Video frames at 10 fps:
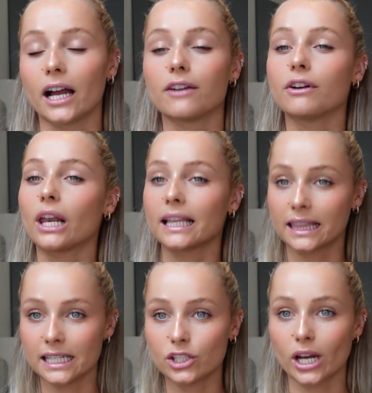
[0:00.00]
I feel like
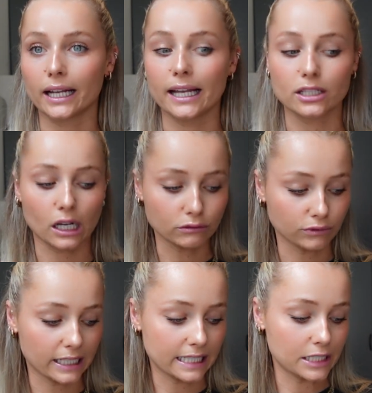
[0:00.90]
these jackets are
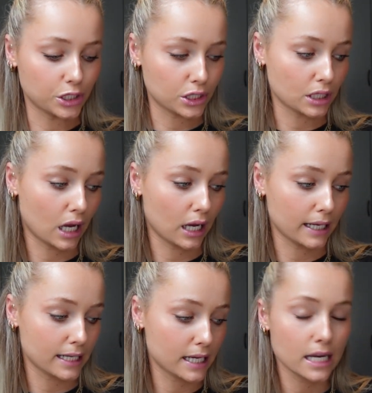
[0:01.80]
really just
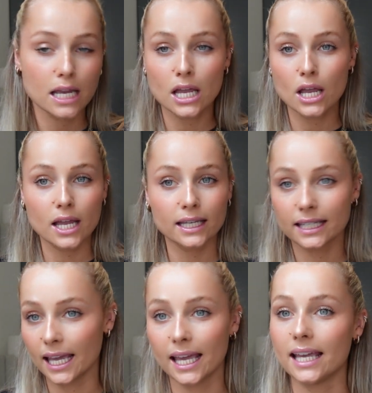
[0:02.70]
like
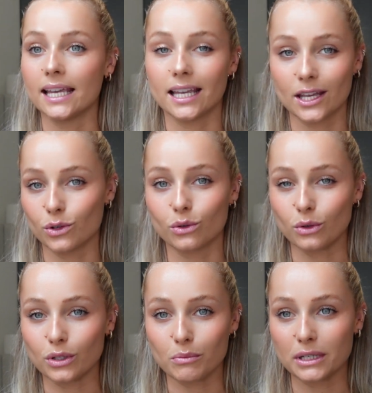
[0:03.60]
key in your
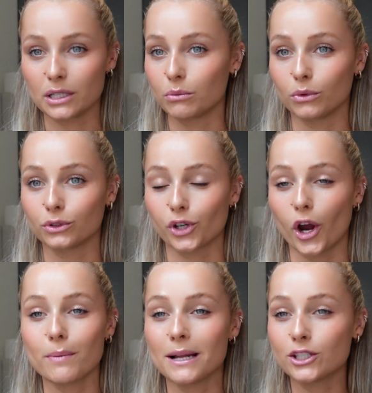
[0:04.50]
autumn winter
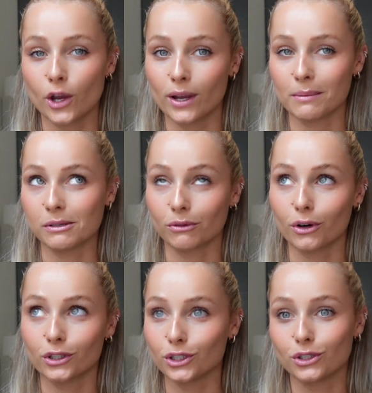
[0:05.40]
wardrobe. And don't get me
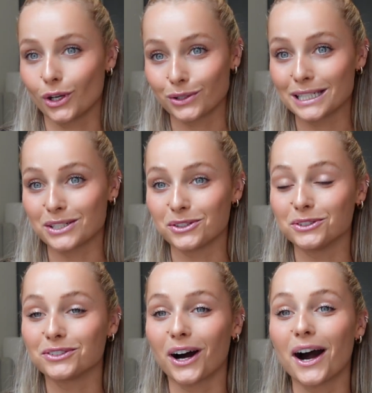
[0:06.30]
wrong, you don't need all
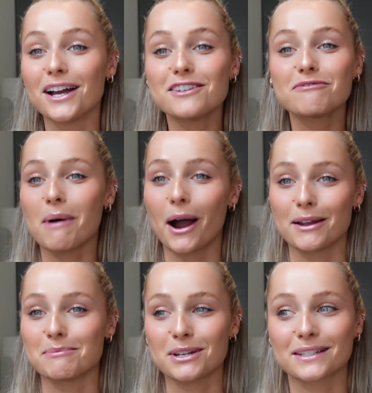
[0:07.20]
5, but I
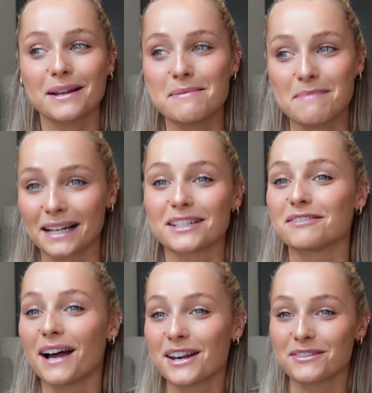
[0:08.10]
am just a massive
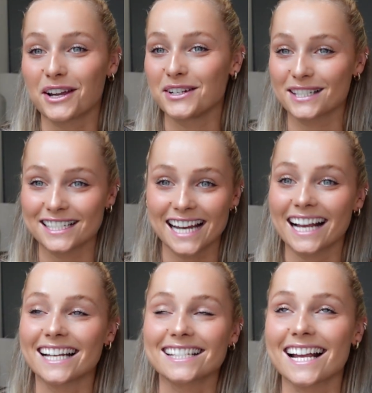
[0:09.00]
fan of coats and
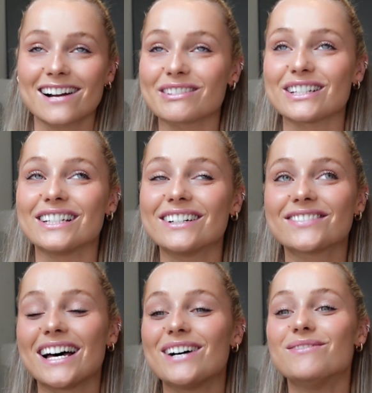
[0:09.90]
jackets. I absolutely love
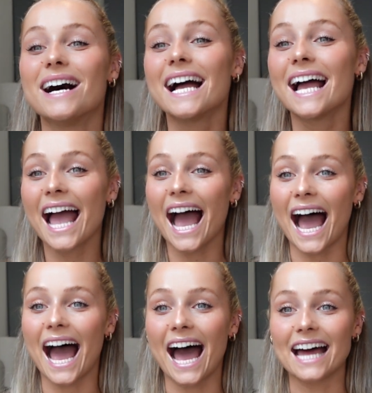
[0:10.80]
them,
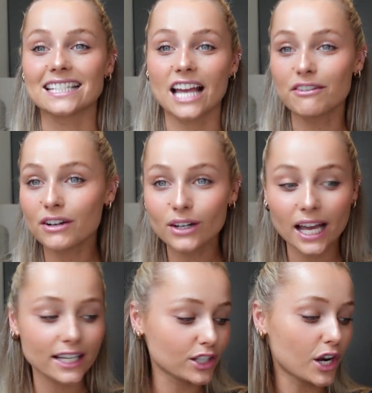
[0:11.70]
and I feel
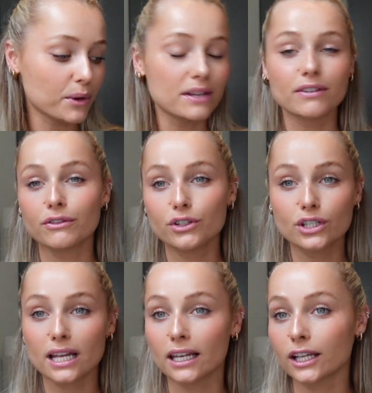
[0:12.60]
like, you know, even if you
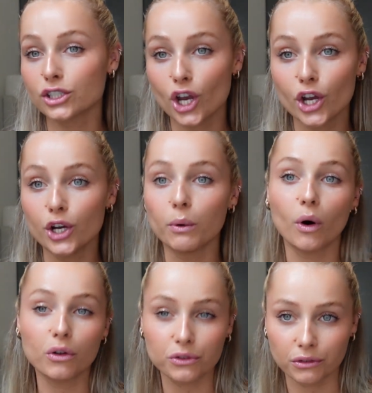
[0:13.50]
just have like 2
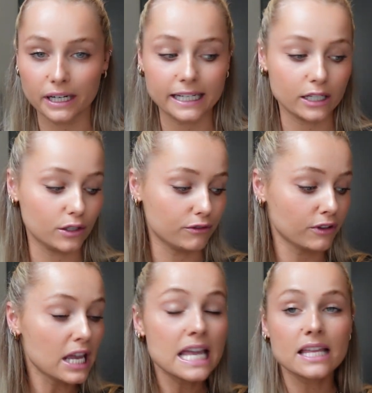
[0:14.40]
or 3 of
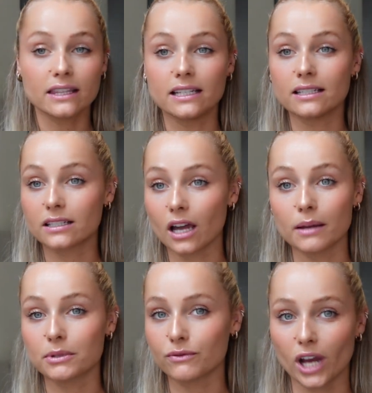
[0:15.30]
these
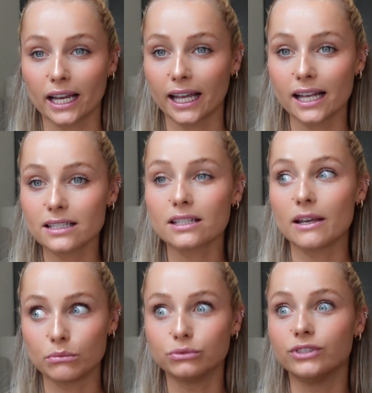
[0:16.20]
types of jackets,
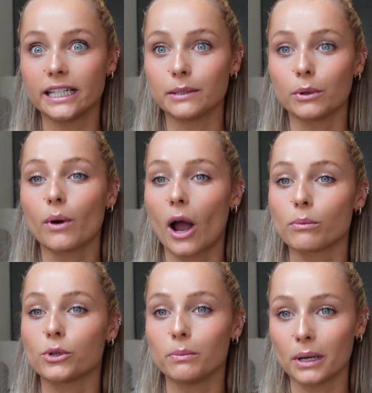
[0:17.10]
it really will
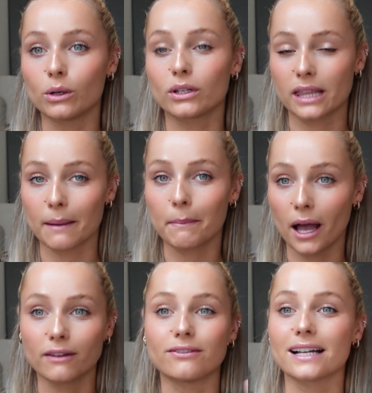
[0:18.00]
help you build that
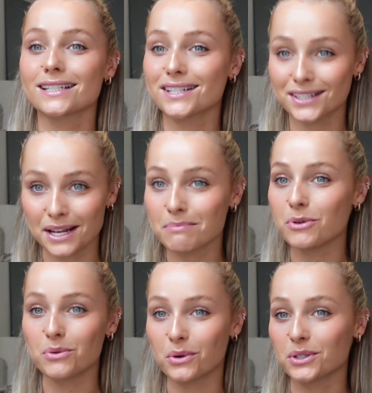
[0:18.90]
perfect
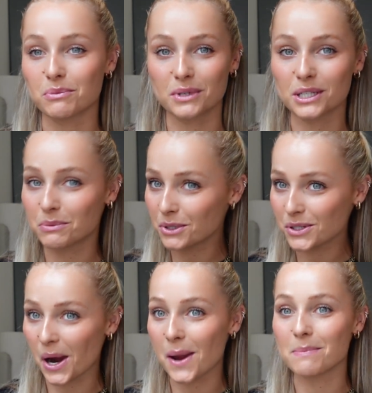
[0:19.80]
staple autumn winter
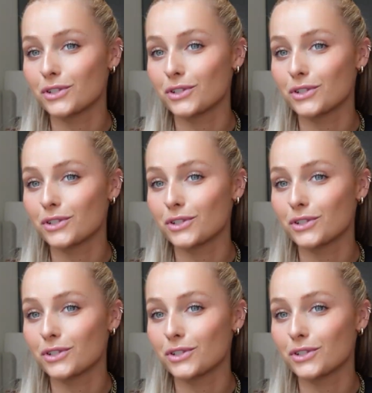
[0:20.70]
wardrobe.